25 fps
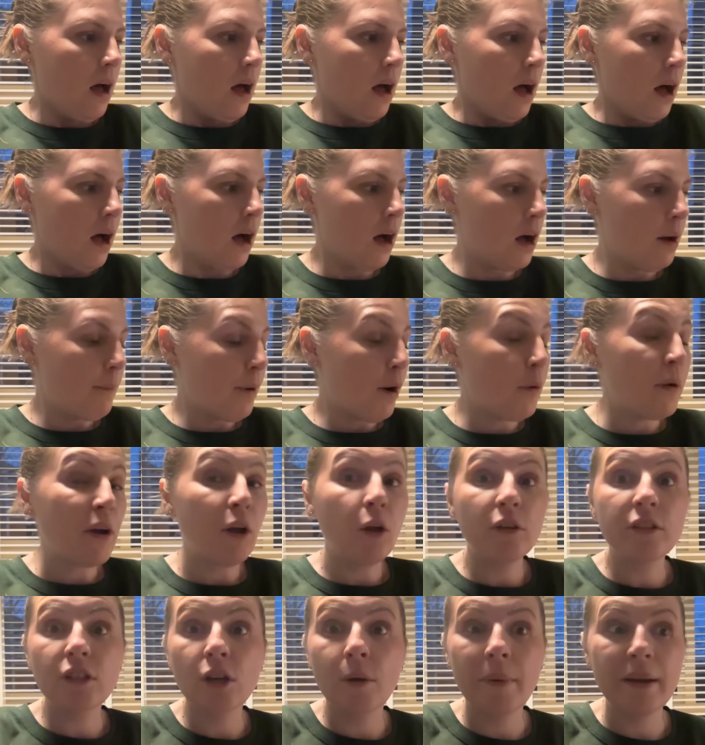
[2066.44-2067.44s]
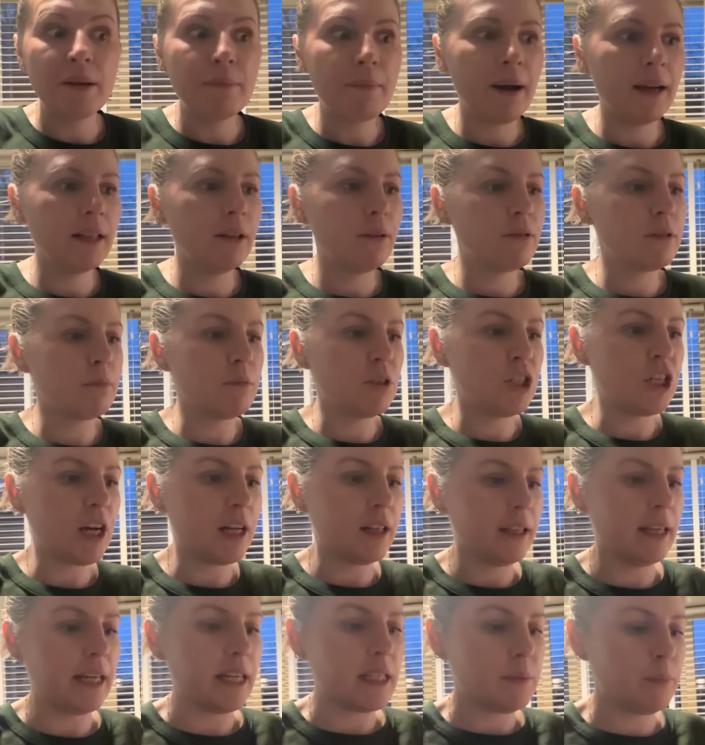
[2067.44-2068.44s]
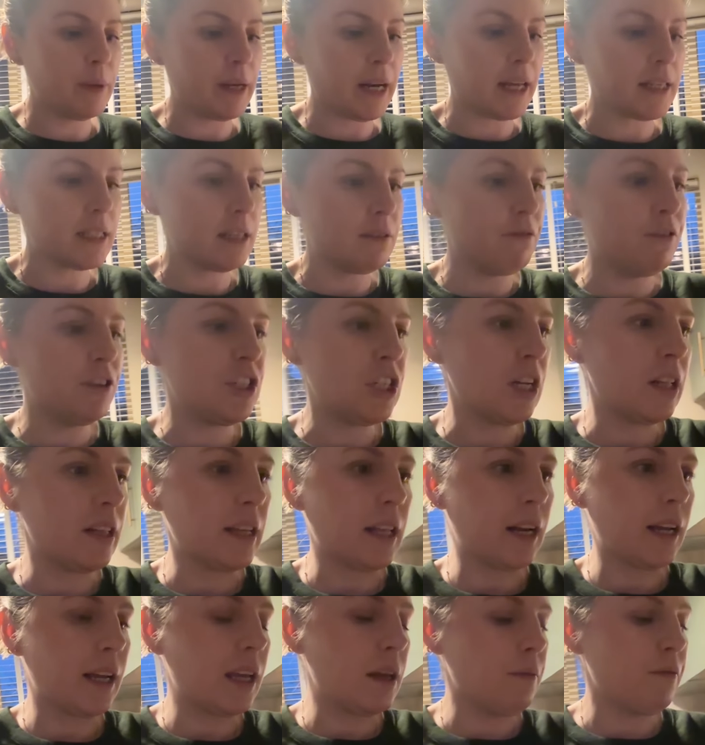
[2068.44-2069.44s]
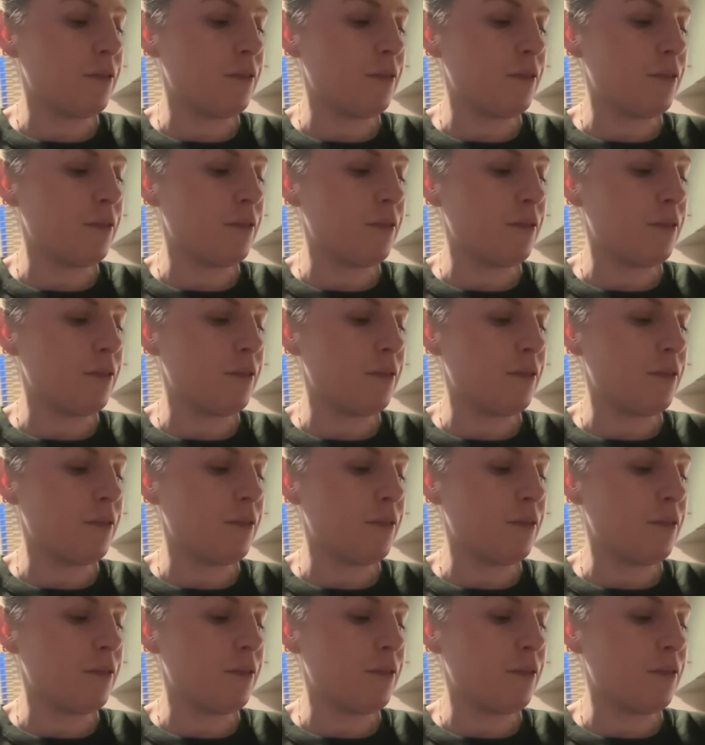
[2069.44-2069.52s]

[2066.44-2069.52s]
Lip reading: I also made Milo some jelly. He's been asking for jelly and I keep